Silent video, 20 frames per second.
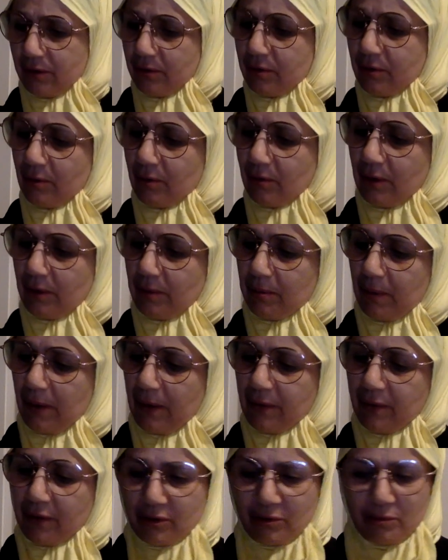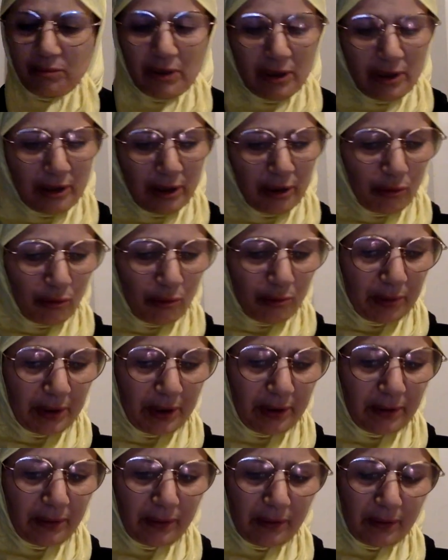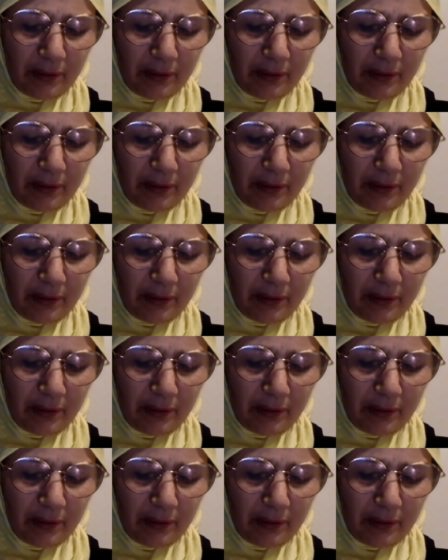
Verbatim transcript: so it bothers me a little bit